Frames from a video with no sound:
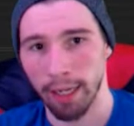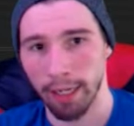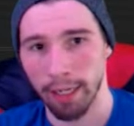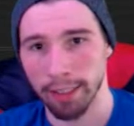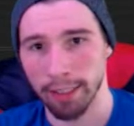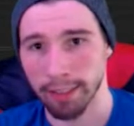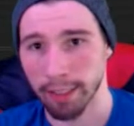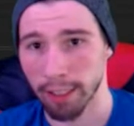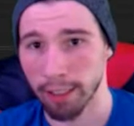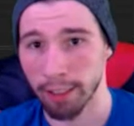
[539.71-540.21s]

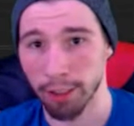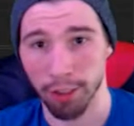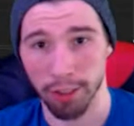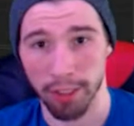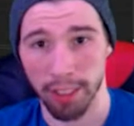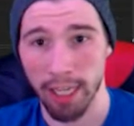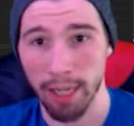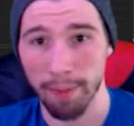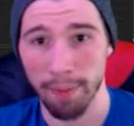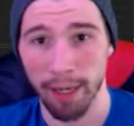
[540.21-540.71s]
it's going to
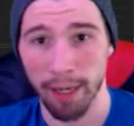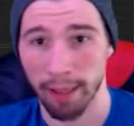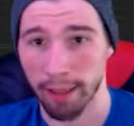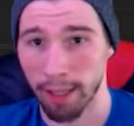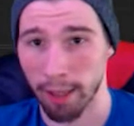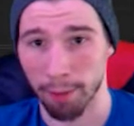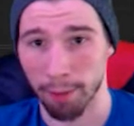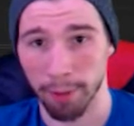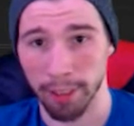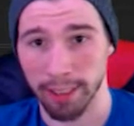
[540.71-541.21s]
just keep it at
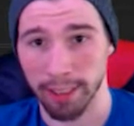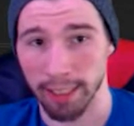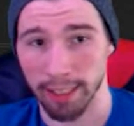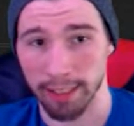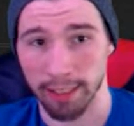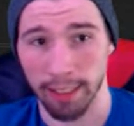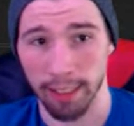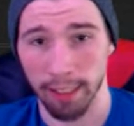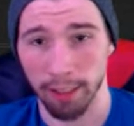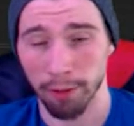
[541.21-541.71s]
that
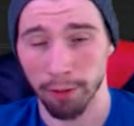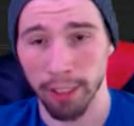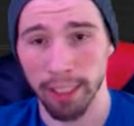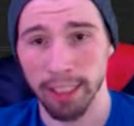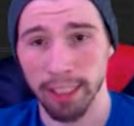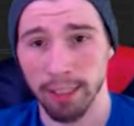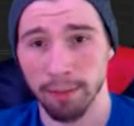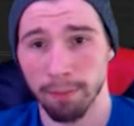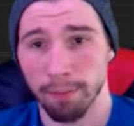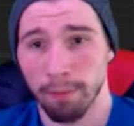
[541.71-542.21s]
360
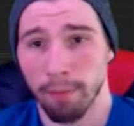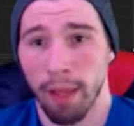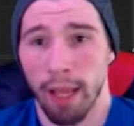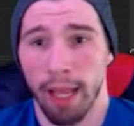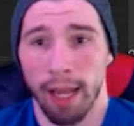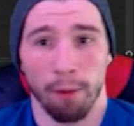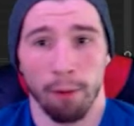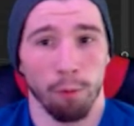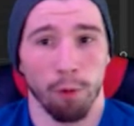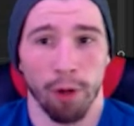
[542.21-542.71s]
degrees
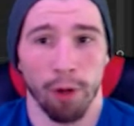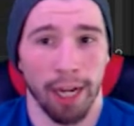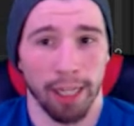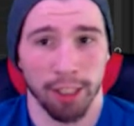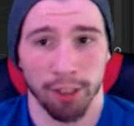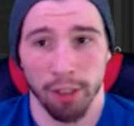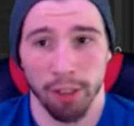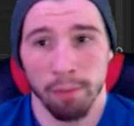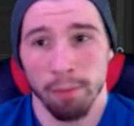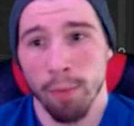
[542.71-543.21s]
and it won't
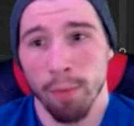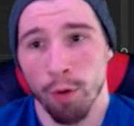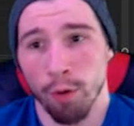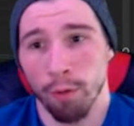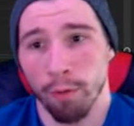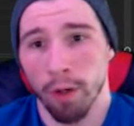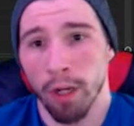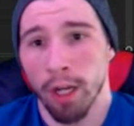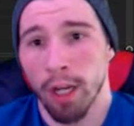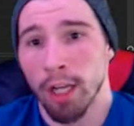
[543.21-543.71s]
actually
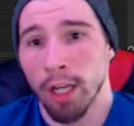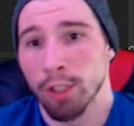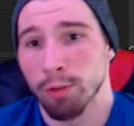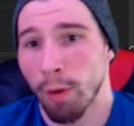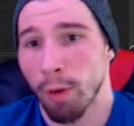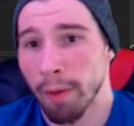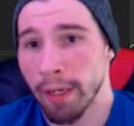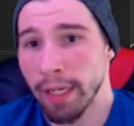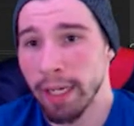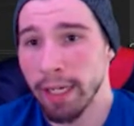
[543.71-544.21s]
move.
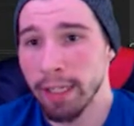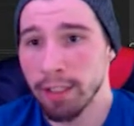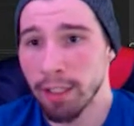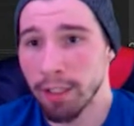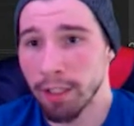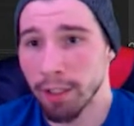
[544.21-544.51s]
So what we need to